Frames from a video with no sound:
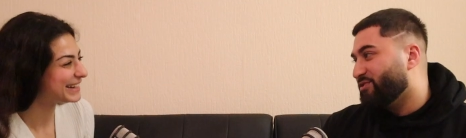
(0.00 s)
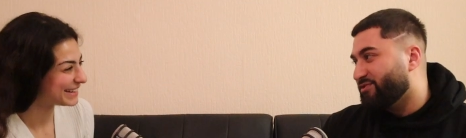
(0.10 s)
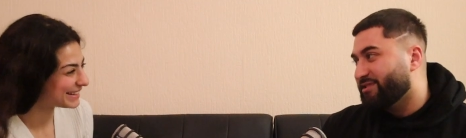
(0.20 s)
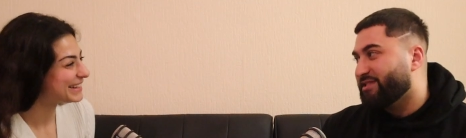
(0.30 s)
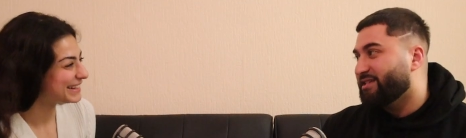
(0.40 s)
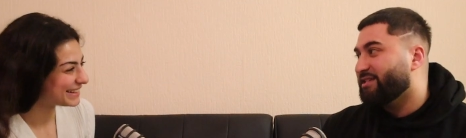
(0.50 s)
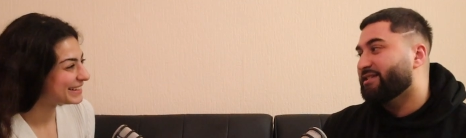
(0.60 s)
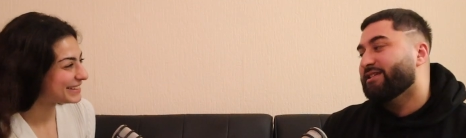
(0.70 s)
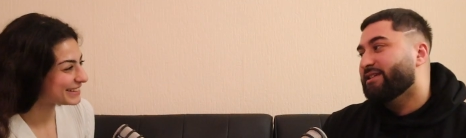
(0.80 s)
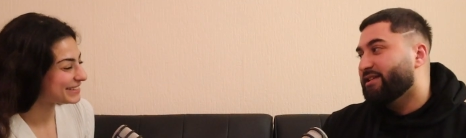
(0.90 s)
Speaker 1: entrance
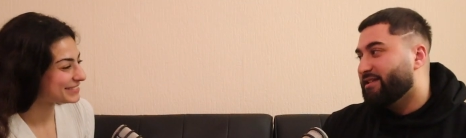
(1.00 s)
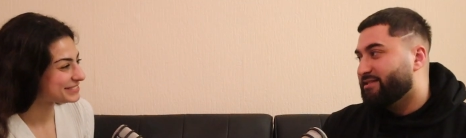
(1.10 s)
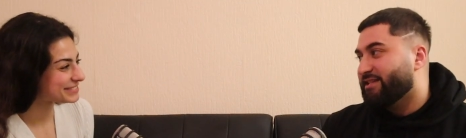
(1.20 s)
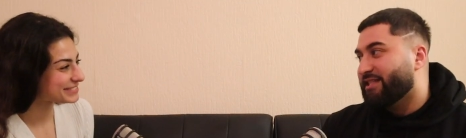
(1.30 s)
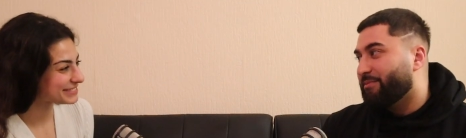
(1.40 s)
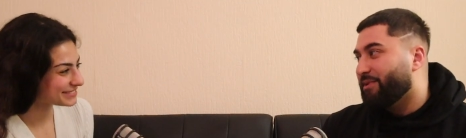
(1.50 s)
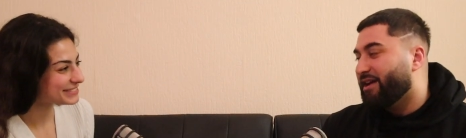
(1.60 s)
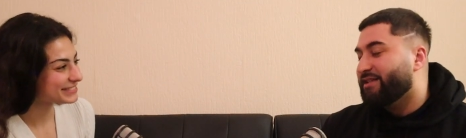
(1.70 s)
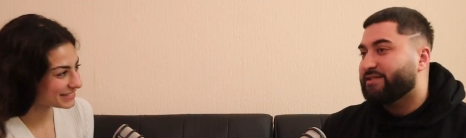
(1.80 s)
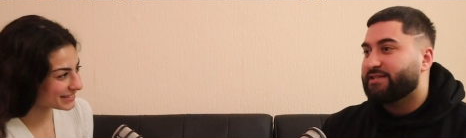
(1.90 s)
and yeah. seeing them
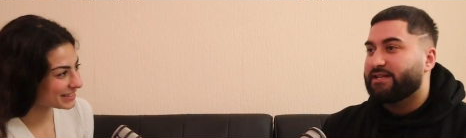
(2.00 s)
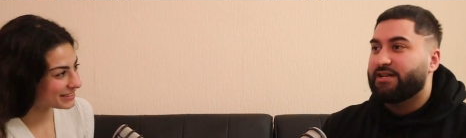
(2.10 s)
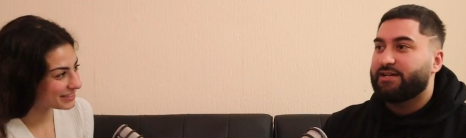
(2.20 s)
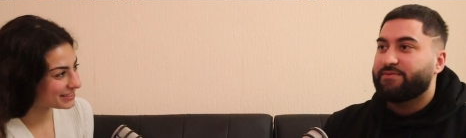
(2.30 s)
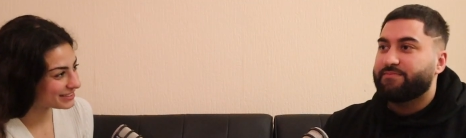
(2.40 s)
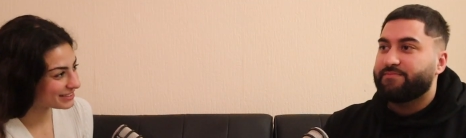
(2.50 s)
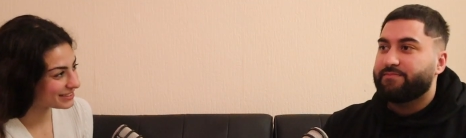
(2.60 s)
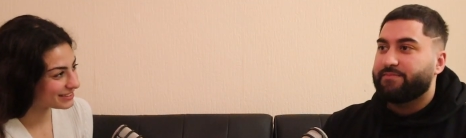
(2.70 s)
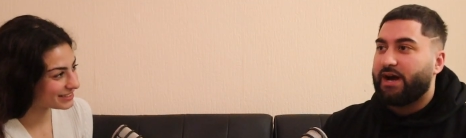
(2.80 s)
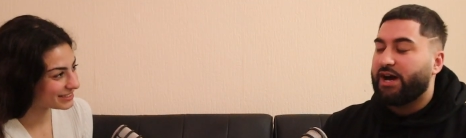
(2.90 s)
lights. Um,
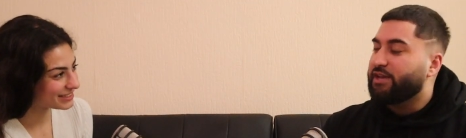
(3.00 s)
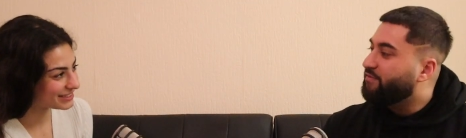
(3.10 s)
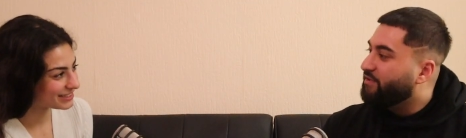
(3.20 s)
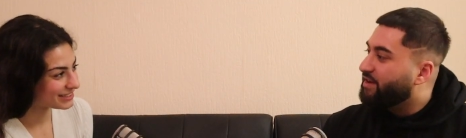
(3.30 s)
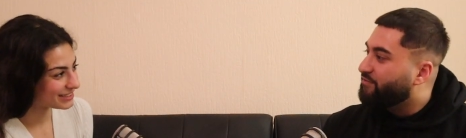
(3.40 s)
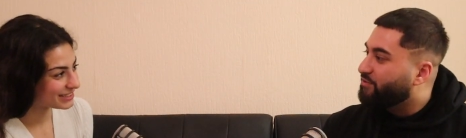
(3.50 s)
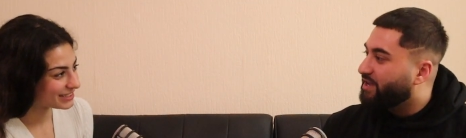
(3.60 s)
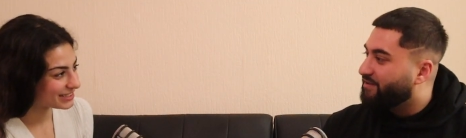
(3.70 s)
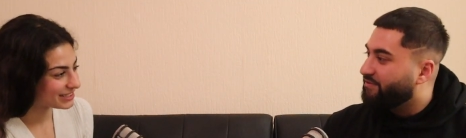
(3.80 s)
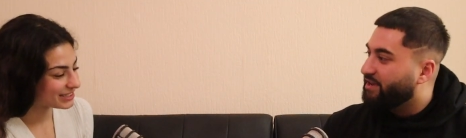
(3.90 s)
how are you feeling for
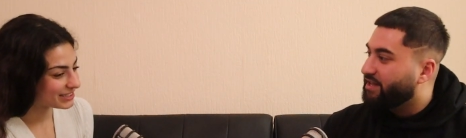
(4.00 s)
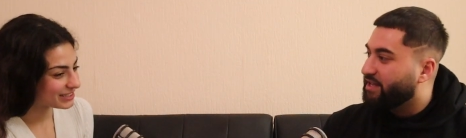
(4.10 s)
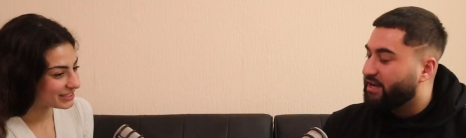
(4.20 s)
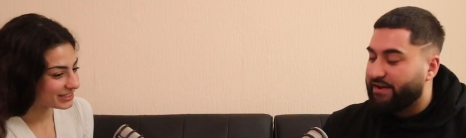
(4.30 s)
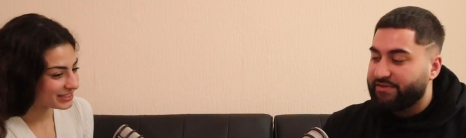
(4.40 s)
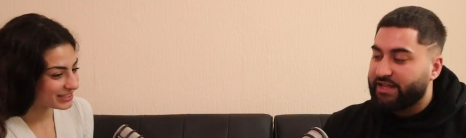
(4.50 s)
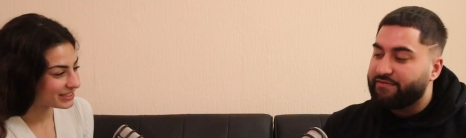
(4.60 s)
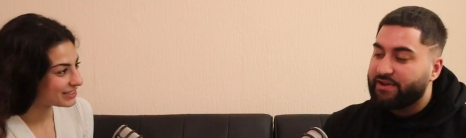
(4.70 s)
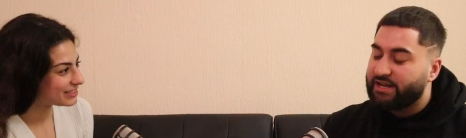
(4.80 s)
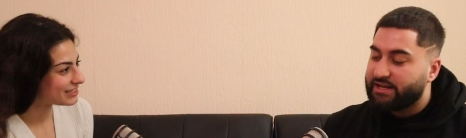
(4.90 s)
that? Feeling that having
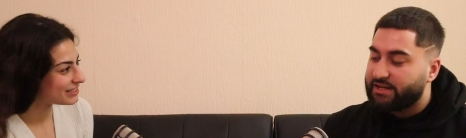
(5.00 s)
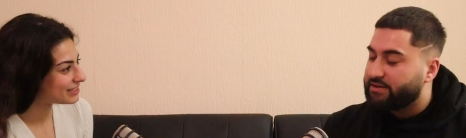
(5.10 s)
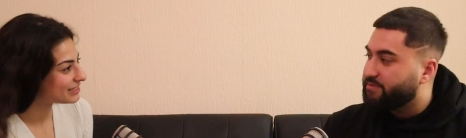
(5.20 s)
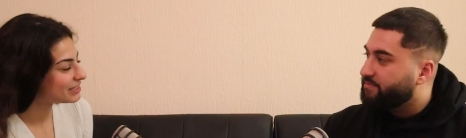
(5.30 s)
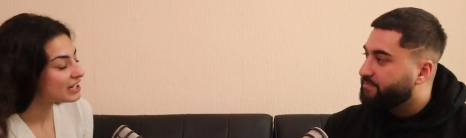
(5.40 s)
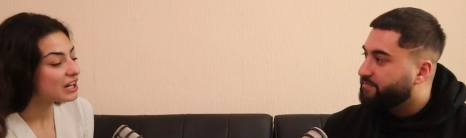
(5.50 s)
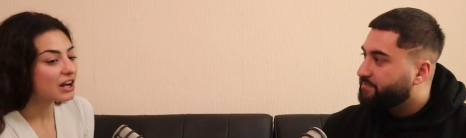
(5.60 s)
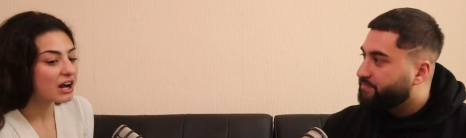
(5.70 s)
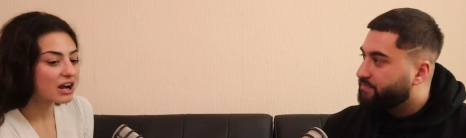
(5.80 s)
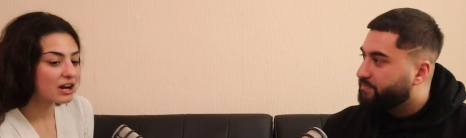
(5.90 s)
that feeling again.
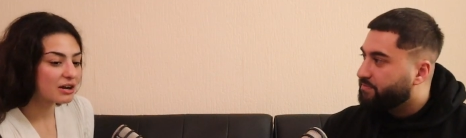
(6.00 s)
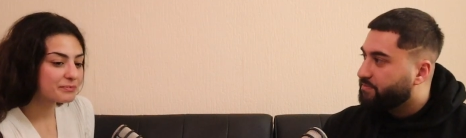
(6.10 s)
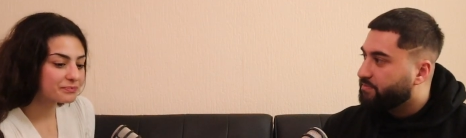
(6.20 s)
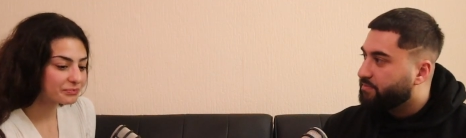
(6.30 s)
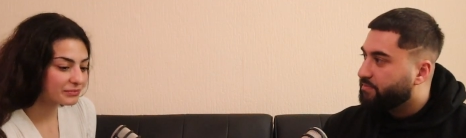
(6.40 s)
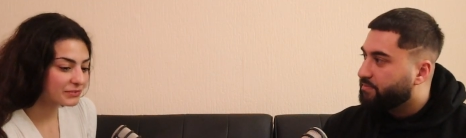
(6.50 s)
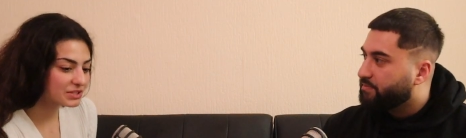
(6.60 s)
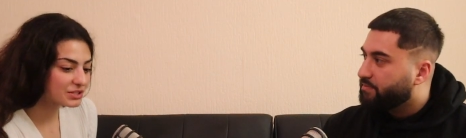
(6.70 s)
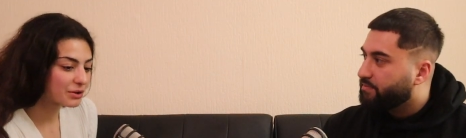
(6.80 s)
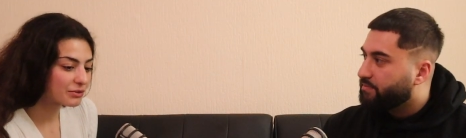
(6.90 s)
Speaker 2: Um,
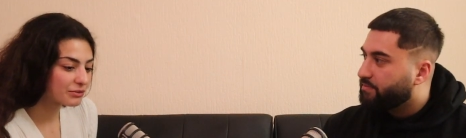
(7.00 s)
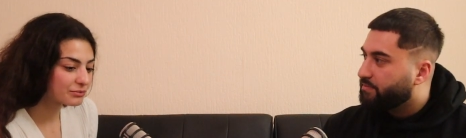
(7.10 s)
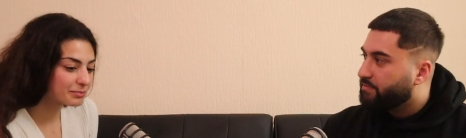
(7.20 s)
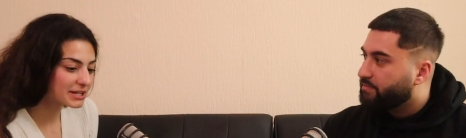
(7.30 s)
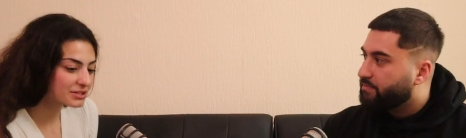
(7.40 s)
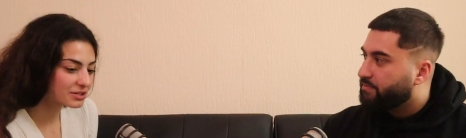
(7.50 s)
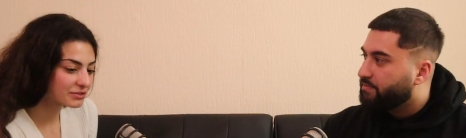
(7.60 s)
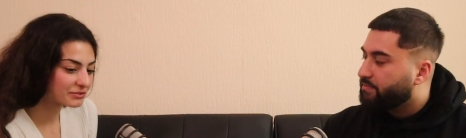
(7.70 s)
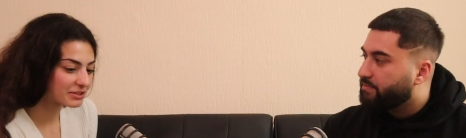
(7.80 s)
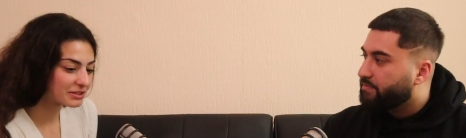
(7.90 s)
so based
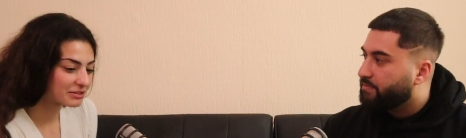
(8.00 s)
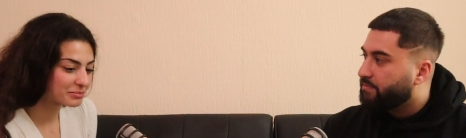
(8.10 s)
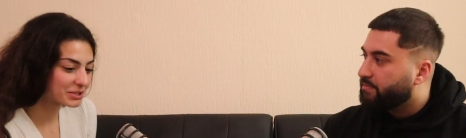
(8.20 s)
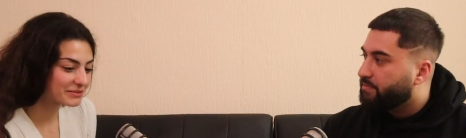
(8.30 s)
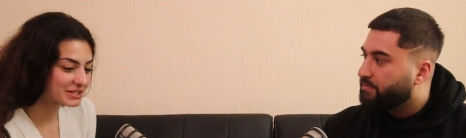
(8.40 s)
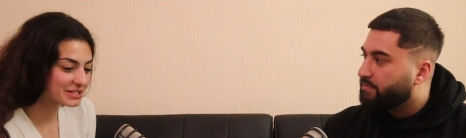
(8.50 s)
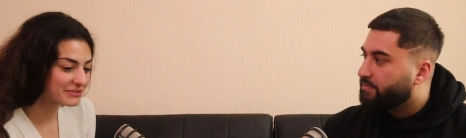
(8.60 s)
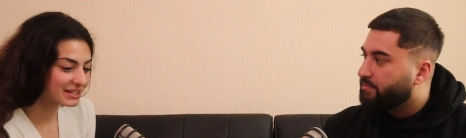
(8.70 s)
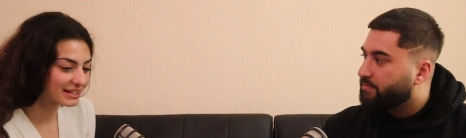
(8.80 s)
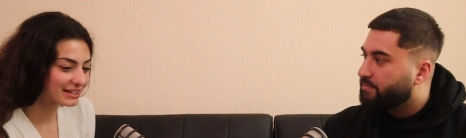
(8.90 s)
off of the previous
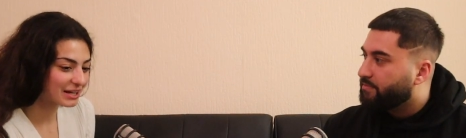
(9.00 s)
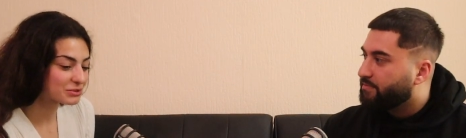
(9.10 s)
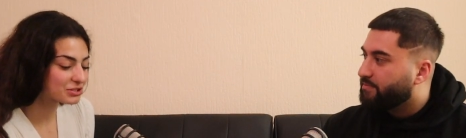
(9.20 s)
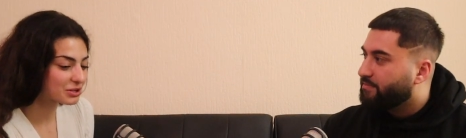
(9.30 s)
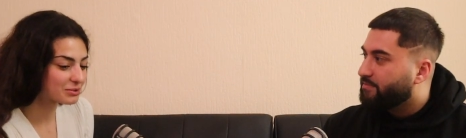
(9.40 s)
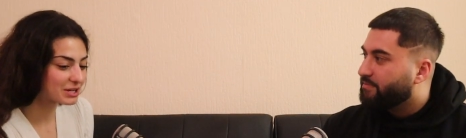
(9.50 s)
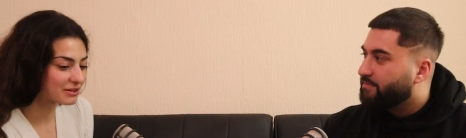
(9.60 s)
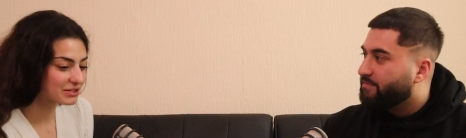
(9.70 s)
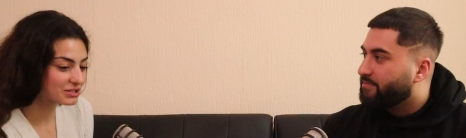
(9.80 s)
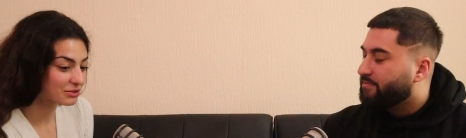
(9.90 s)
feeling, I was so
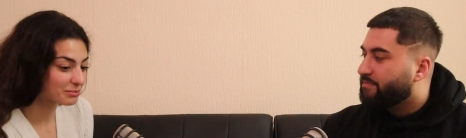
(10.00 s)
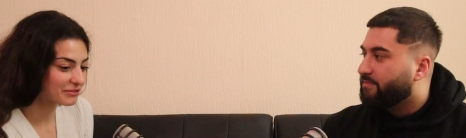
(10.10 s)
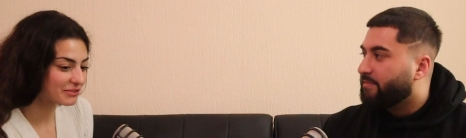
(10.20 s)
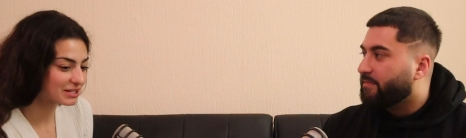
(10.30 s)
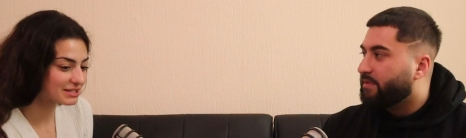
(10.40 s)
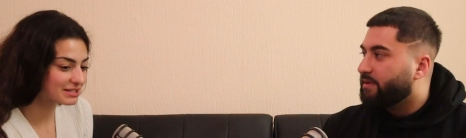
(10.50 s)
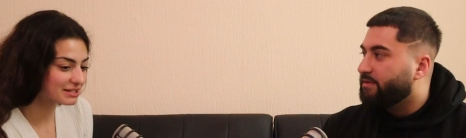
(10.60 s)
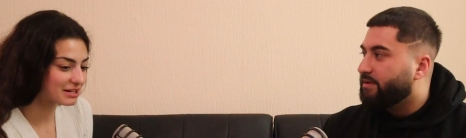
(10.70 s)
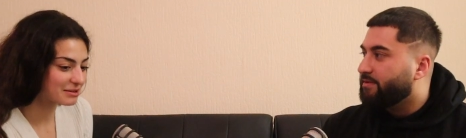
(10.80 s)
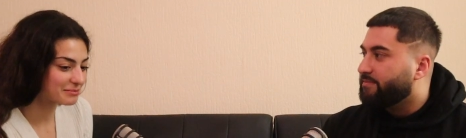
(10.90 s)
nervous on my first
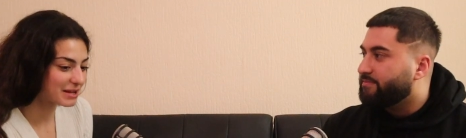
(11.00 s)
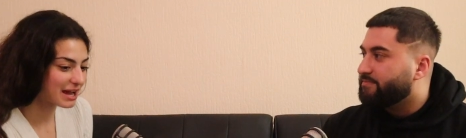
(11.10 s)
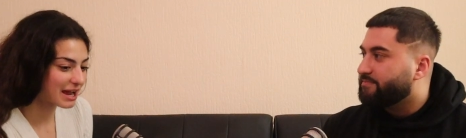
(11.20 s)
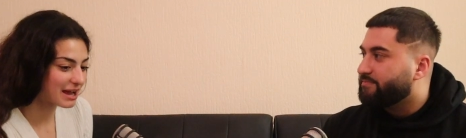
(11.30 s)
oh, yeah. um,